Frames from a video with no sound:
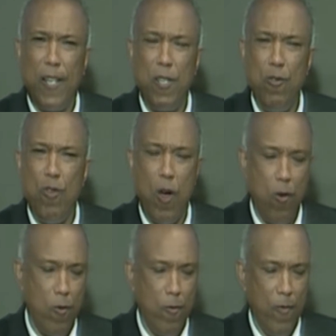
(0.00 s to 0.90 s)
You
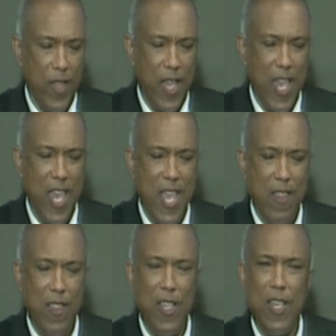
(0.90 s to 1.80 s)
know,
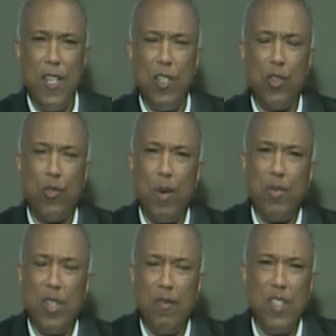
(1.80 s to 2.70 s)
in the
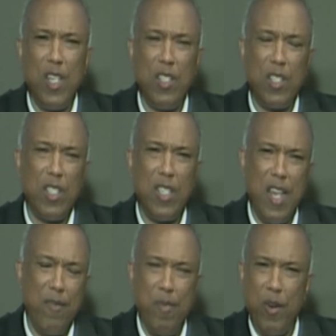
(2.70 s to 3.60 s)
description of Jesus'
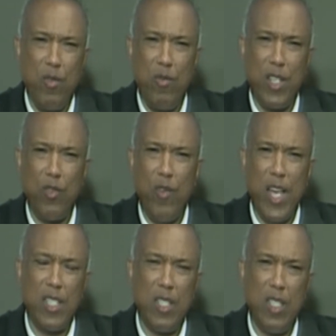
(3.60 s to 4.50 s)
death, burial, and
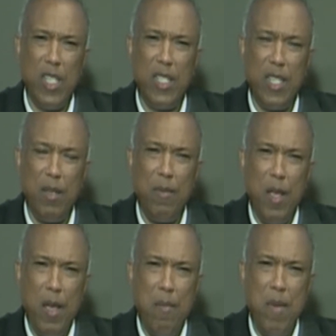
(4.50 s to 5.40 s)
resurrection, did
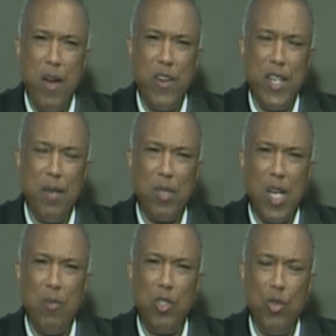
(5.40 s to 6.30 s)
Mary and them
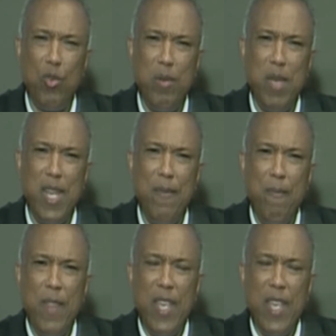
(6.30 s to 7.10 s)
come to him, and